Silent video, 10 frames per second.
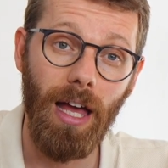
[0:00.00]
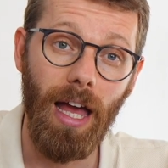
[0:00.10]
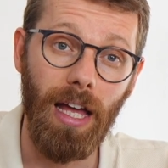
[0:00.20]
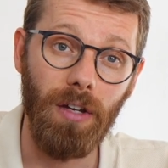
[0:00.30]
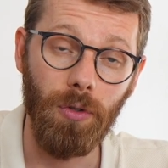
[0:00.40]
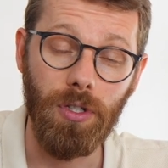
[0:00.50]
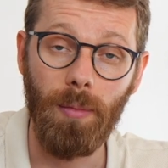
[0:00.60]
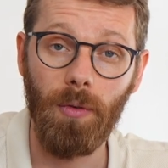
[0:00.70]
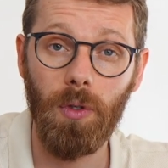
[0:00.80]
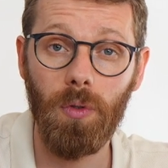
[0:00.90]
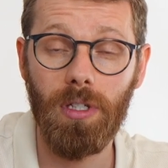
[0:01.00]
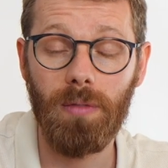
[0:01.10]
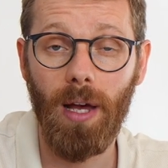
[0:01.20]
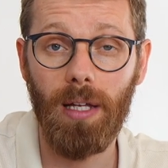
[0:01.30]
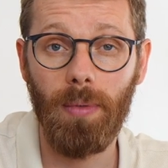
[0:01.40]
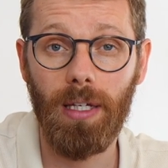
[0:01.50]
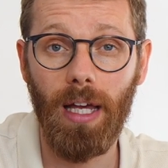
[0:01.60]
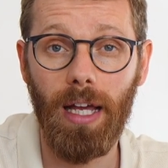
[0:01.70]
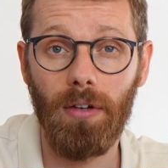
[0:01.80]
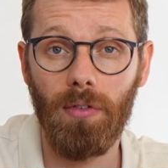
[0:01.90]
And for some of you, this might be
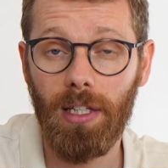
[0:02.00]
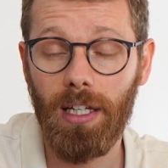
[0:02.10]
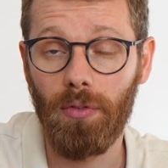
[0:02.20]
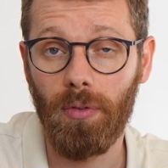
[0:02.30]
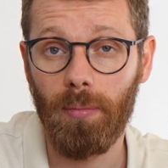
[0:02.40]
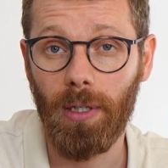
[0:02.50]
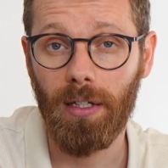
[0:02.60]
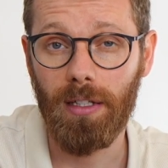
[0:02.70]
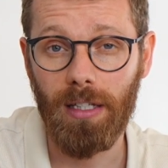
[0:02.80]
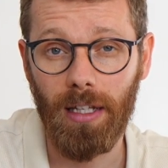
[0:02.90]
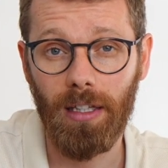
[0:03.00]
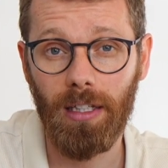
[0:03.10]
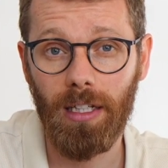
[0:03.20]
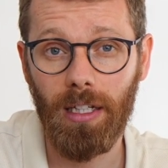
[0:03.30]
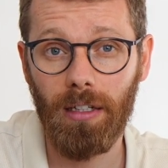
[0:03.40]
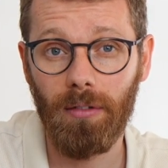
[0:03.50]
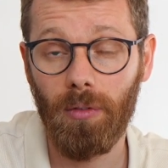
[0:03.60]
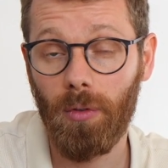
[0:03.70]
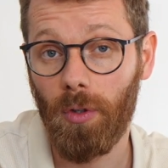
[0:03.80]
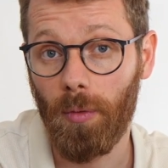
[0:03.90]
a relief because suddenly
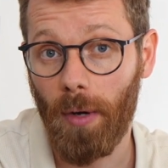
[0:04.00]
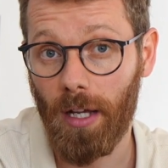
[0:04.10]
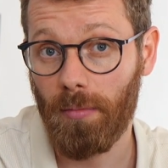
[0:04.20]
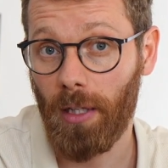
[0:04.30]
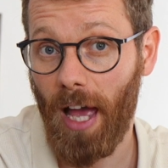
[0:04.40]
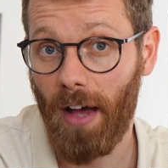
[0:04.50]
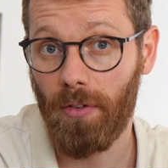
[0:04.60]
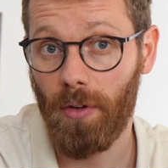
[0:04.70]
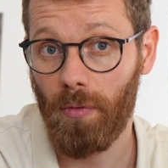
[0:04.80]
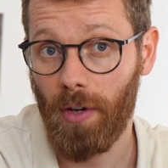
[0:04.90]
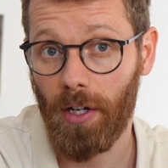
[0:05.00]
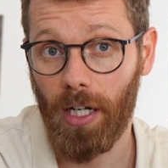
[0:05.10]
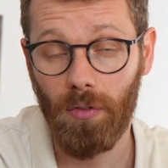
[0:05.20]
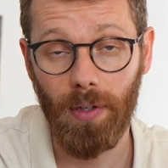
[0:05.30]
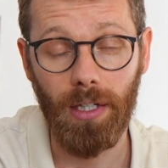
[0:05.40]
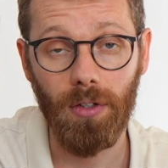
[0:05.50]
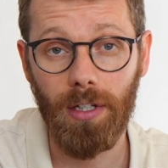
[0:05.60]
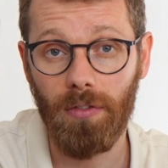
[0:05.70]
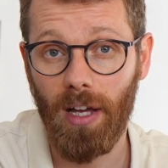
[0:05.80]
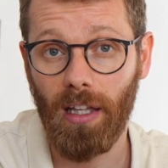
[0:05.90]
you possibly have a very real
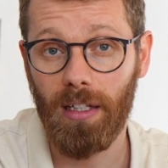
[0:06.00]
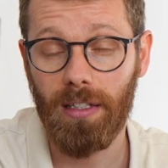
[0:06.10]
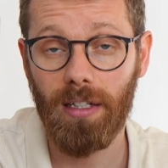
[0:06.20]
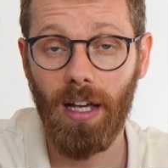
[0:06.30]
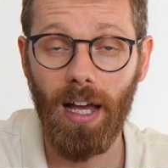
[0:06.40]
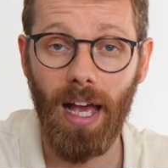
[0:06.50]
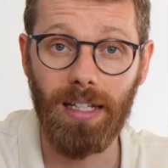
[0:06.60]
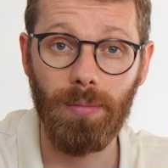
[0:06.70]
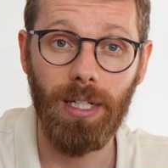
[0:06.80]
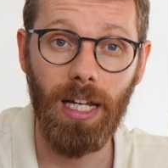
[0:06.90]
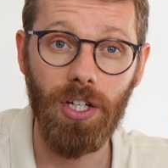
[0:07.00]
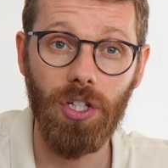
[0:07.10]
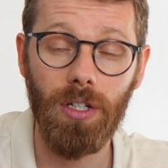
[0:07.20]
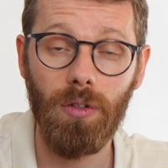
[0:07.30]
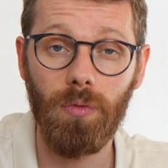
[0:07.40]
and valid explanation